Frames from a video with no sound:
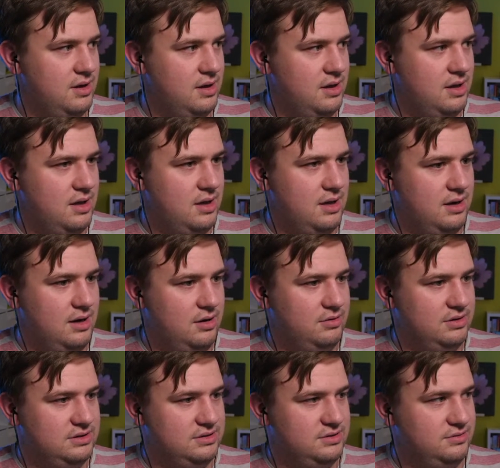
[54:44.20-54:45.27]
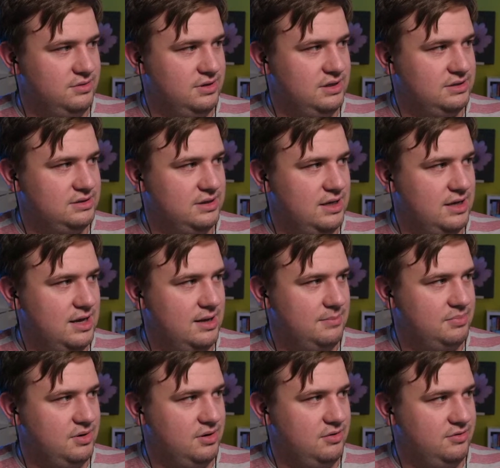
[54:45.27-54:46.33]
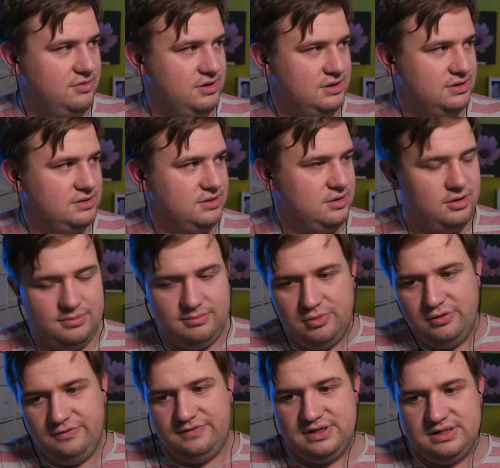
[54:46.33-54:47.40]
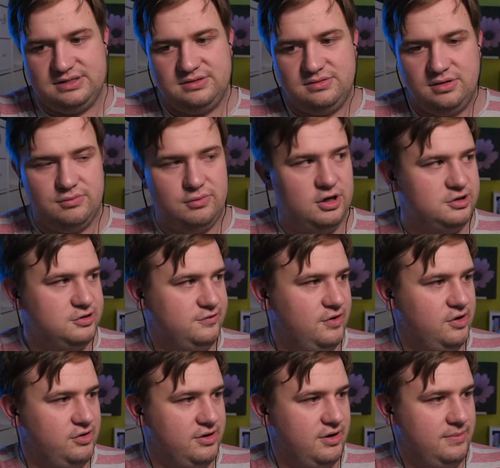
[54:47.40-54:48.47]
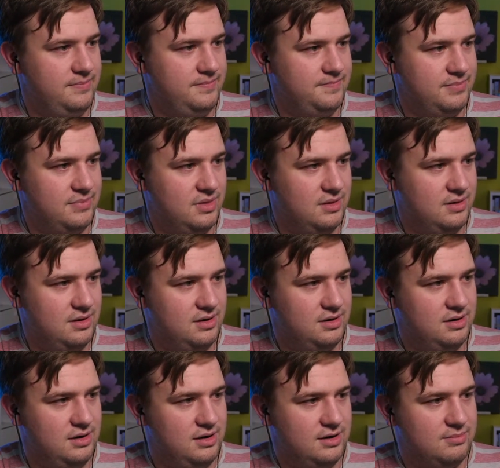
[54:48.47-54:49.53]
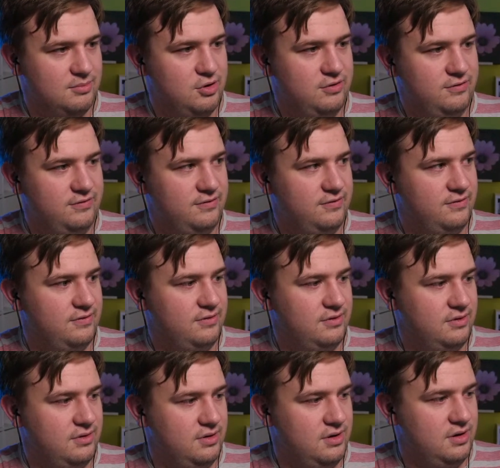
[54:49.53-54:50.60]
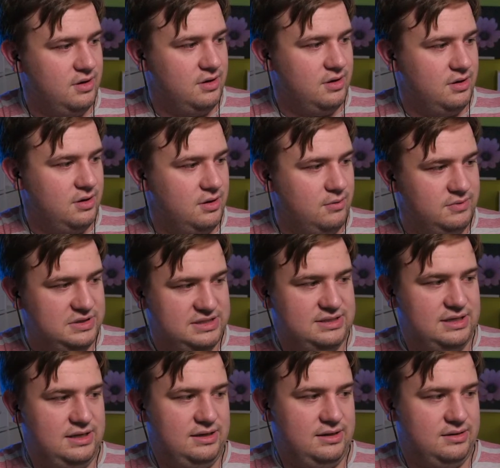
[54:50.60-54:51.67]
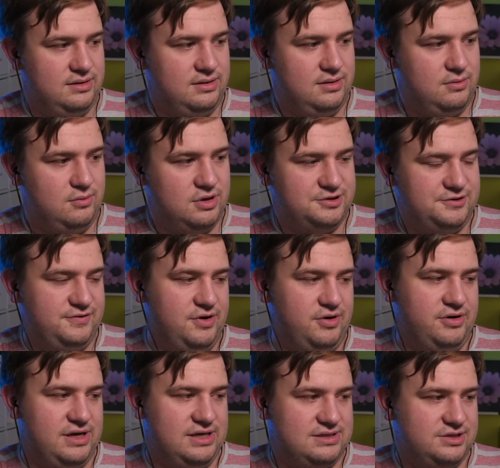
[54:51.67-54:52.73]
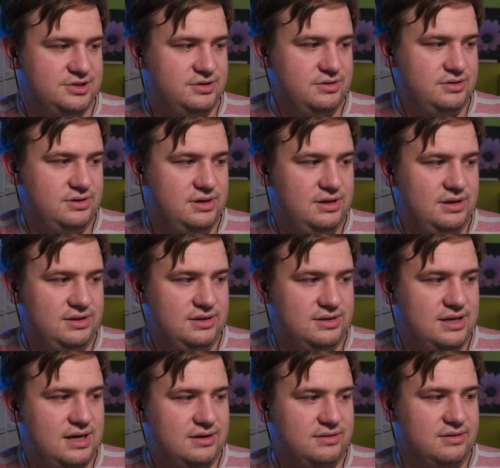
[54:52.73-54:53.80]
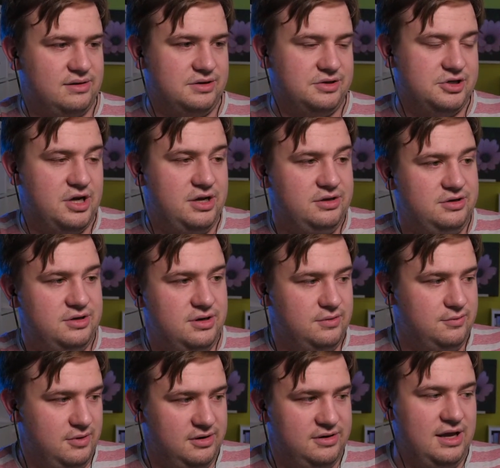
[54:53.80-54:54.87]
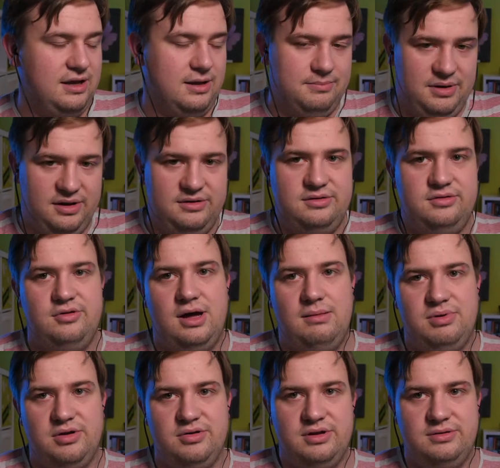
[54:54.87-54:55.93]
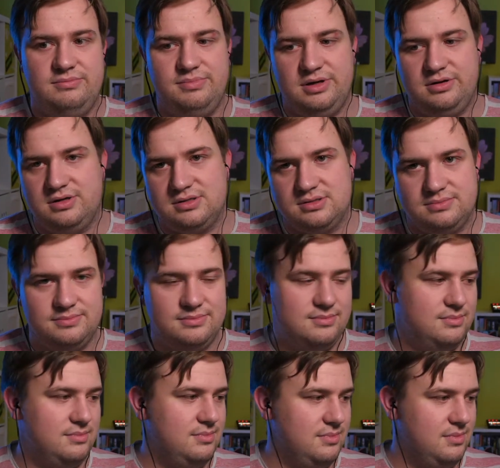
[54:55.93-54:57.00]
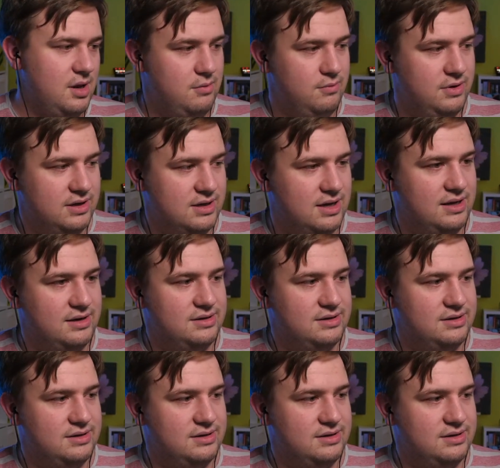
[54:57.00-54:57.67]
And now as soon as I upload this or move this to the watch folder, click move, we see watch folder it detected a change, and it will take a bit to upload it because we can't